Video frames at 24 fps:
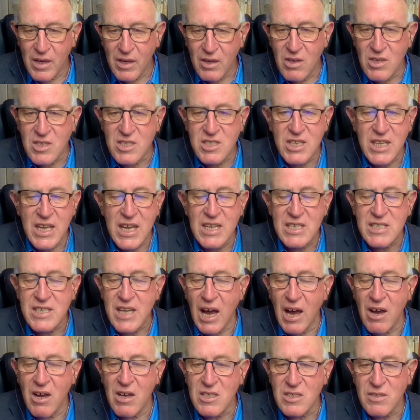because these
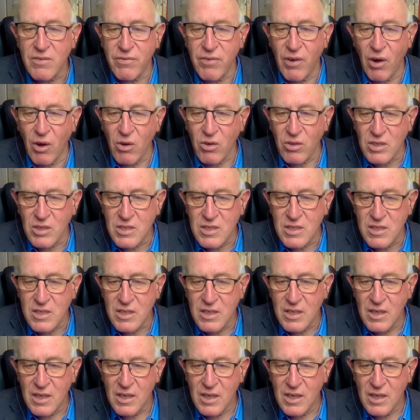are his folks.